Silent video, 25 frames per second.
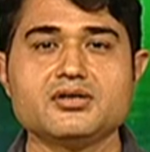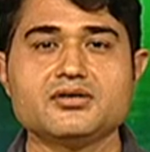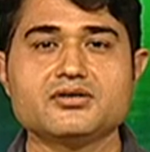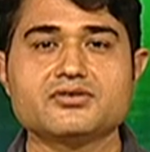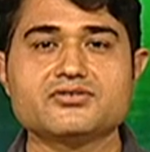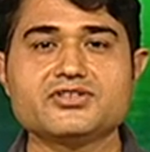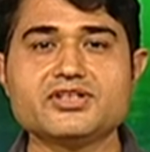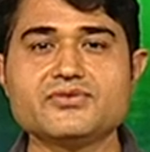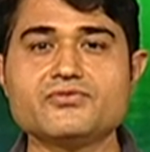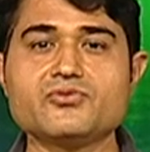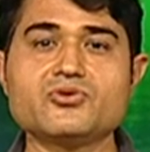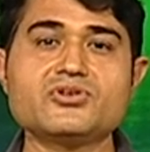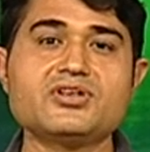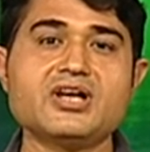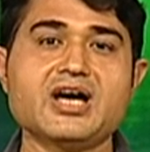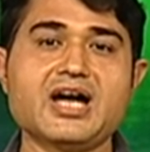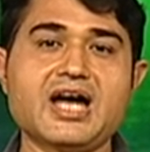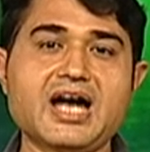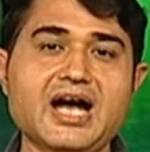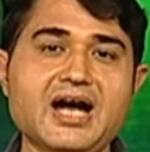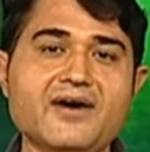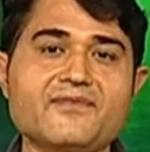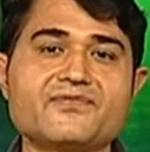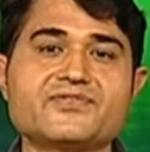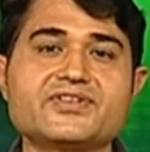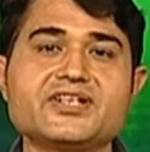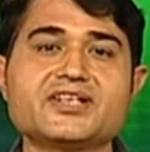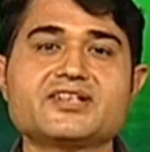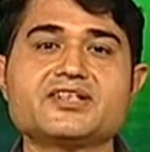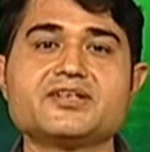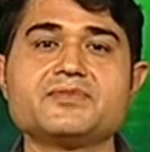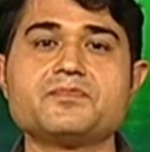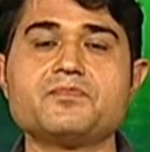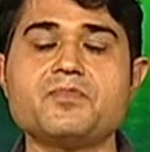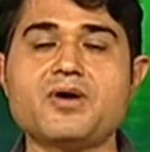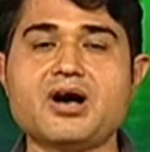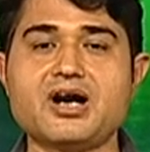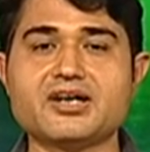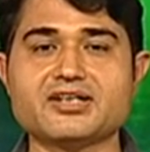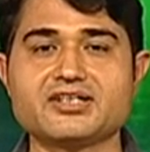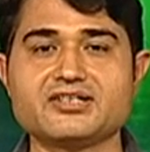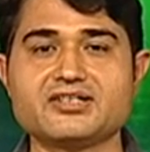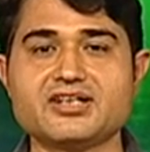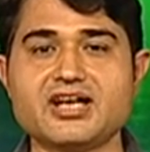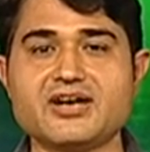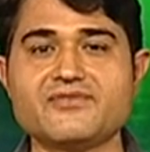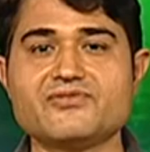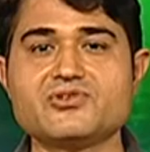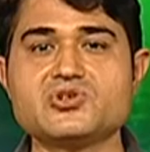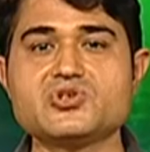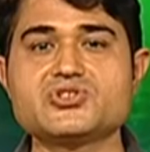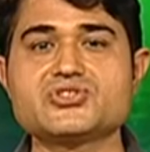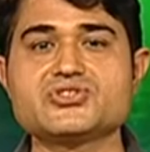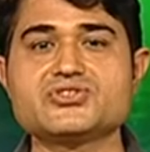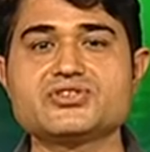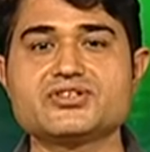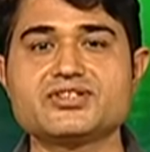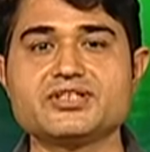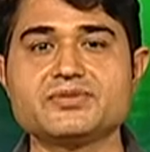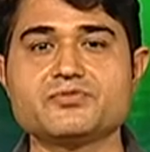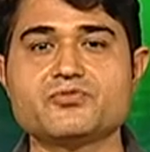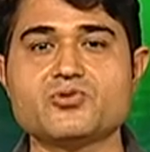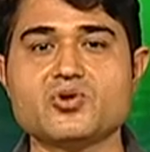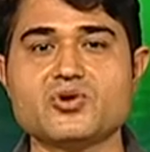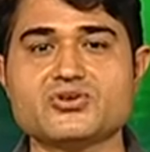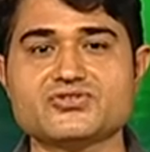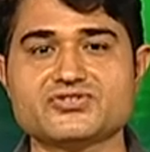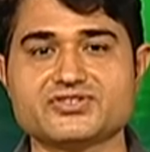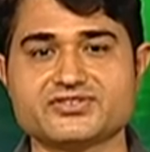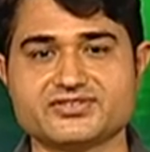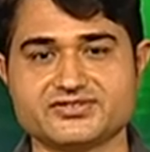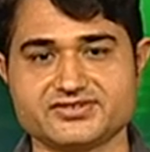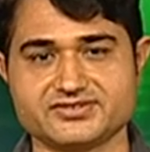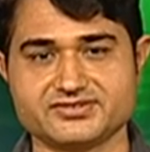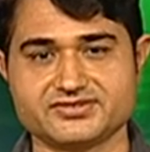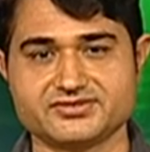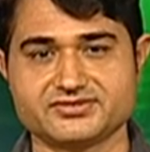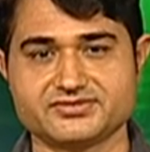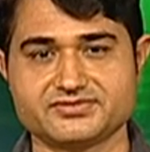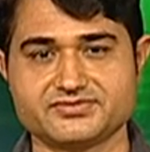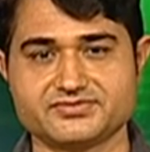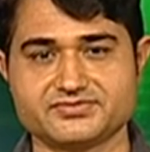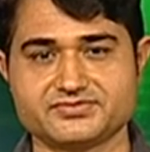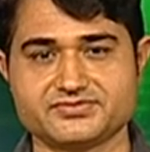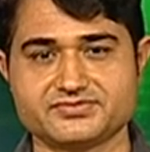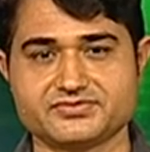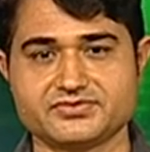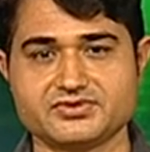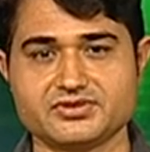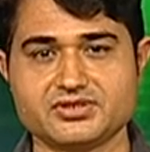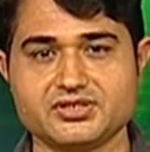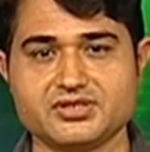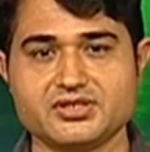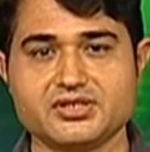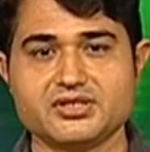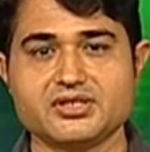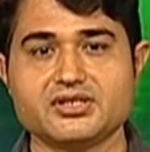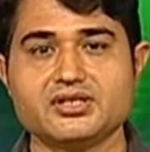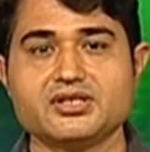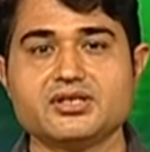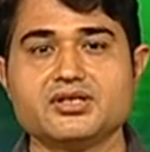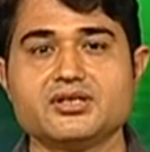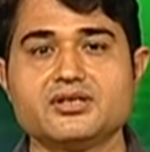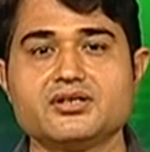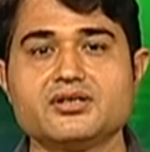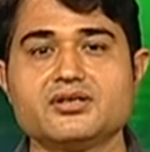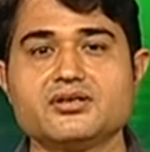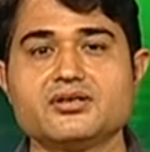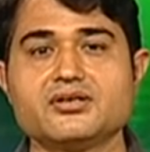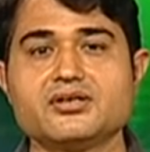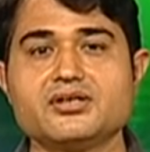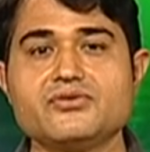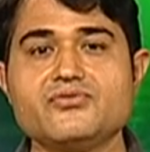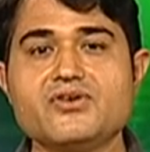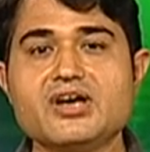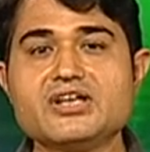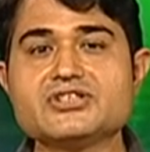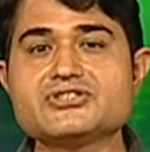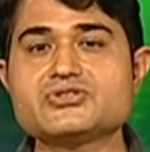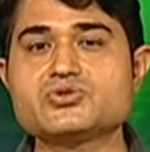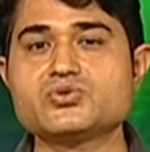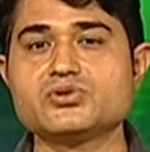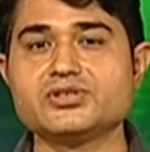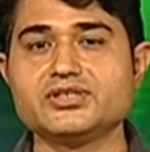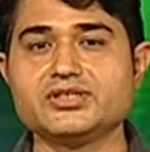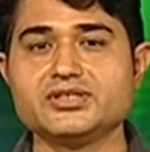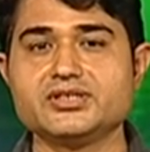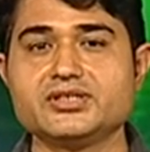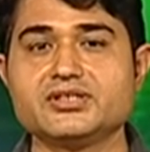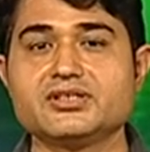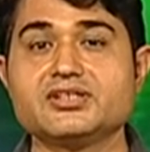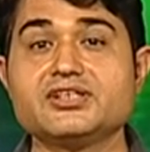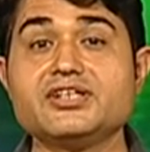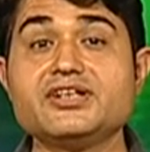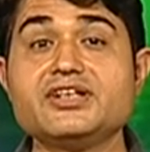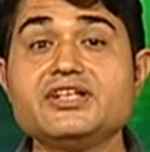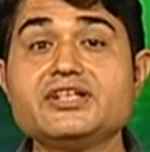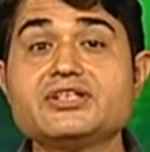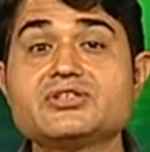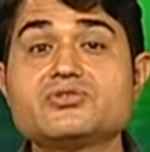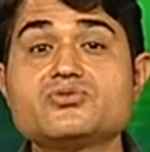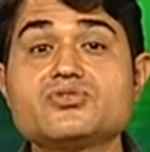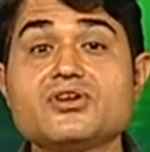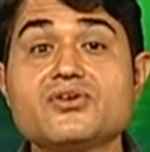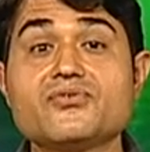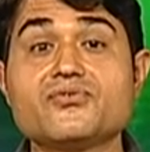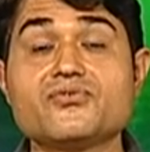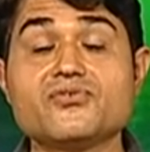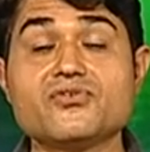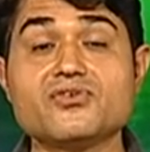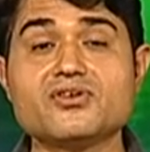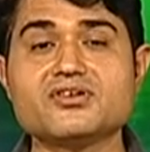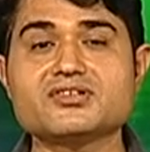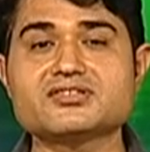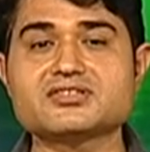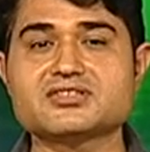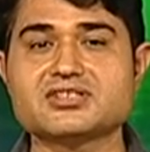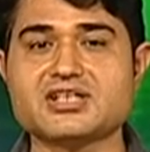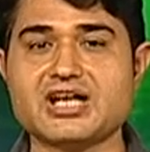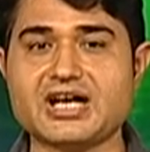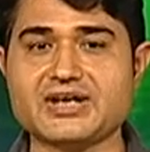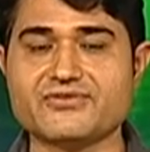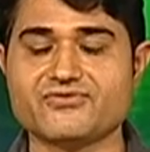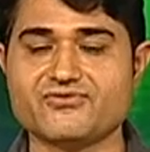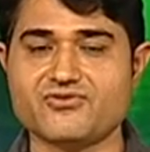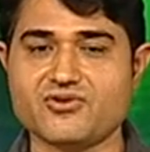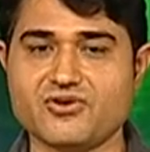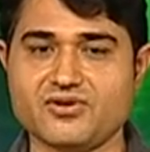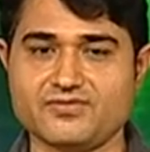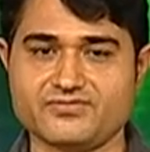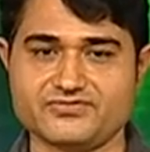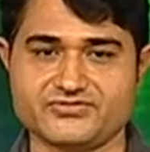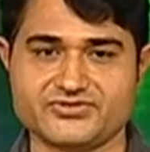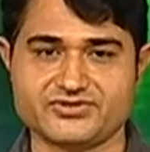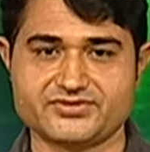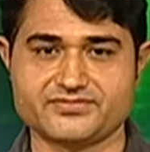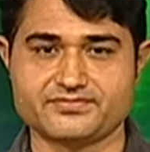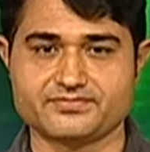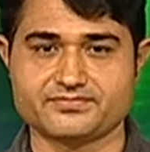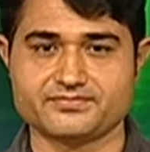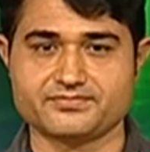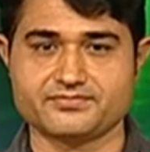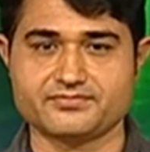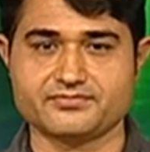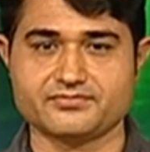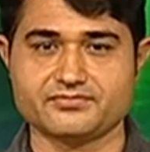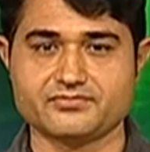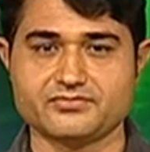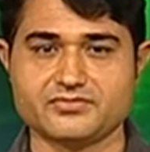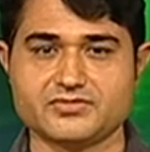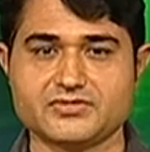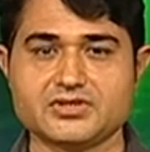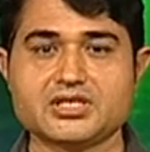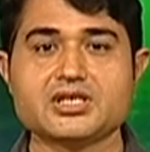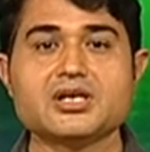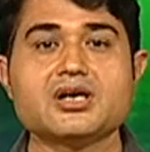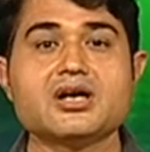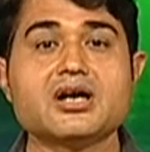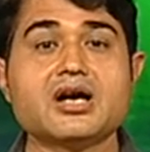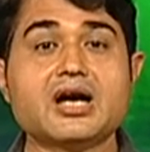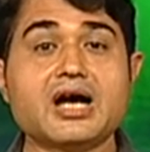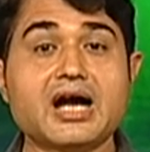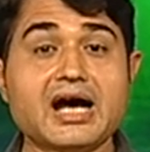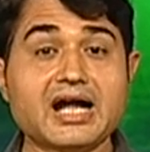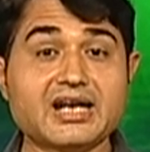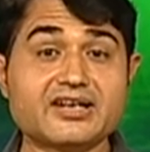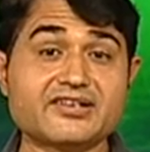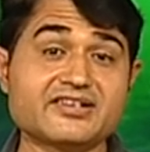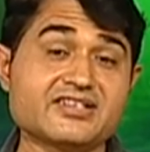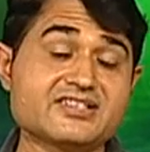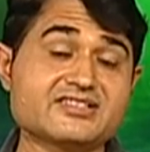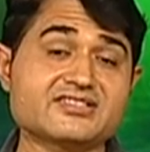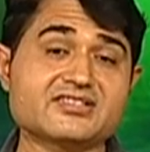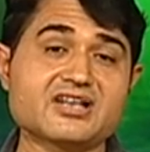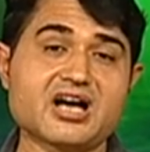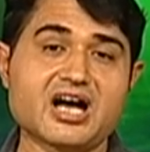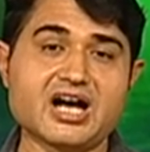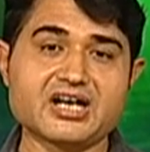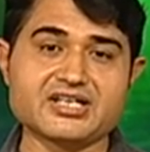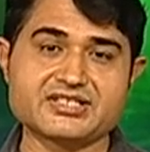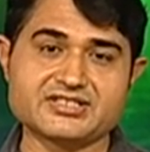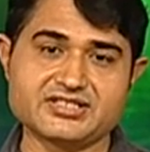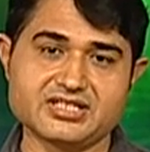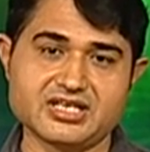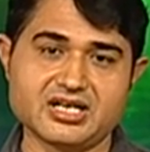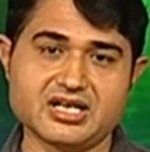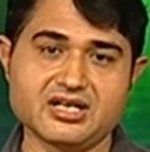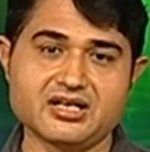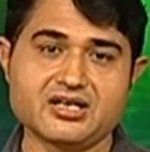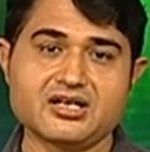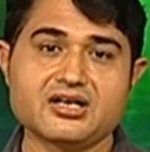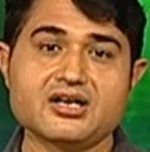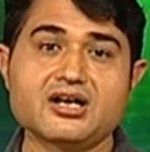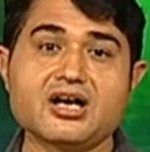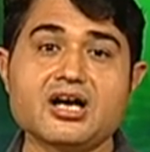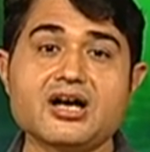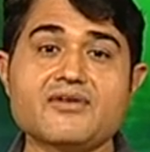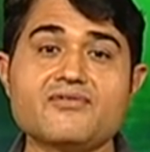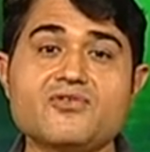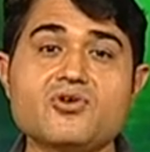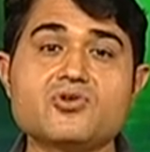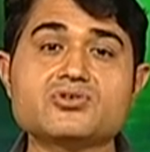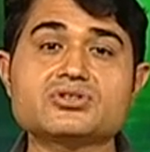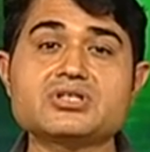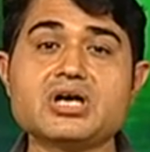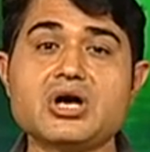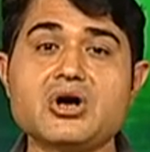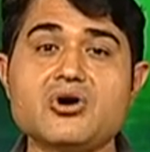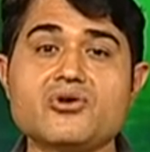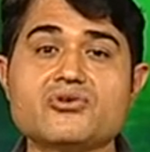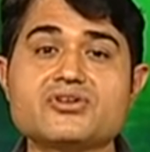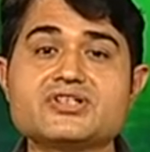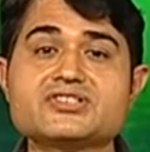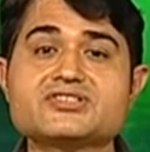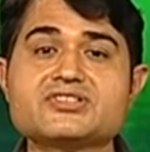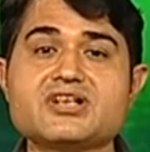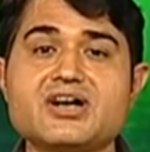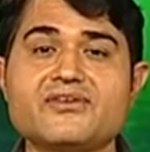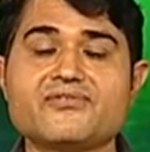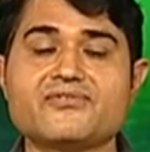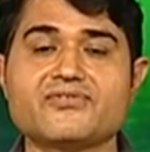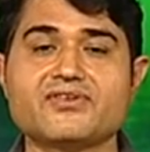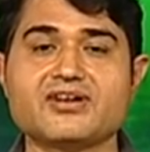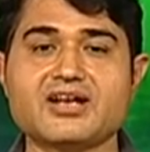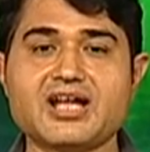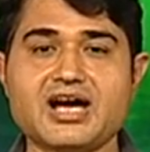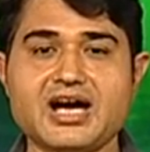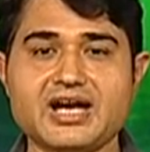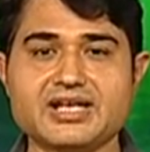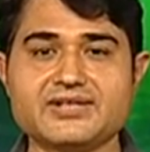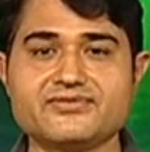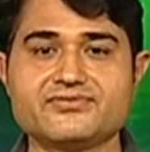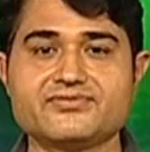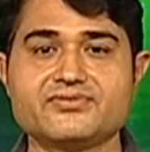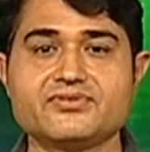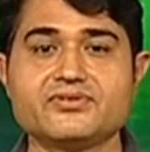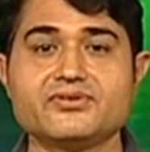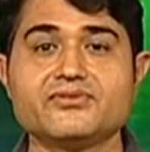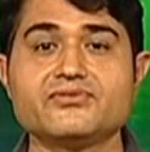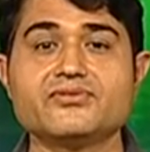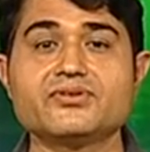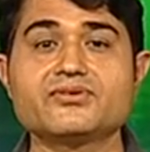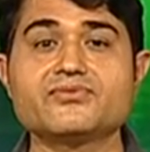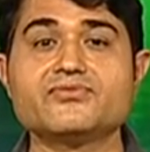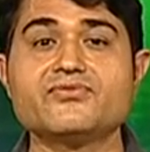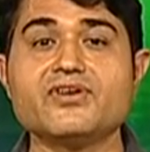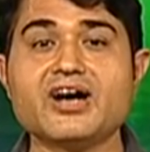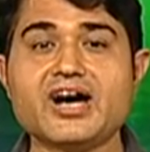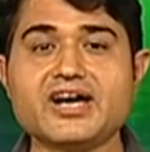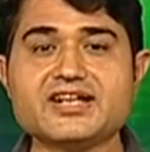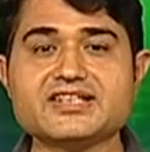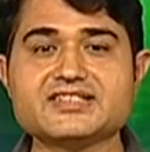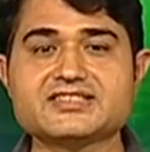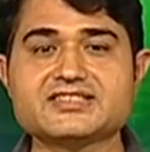they would have taken part in evolutionary processes, eventually leading to the first life forms. Haldane's idea about the origin of life were very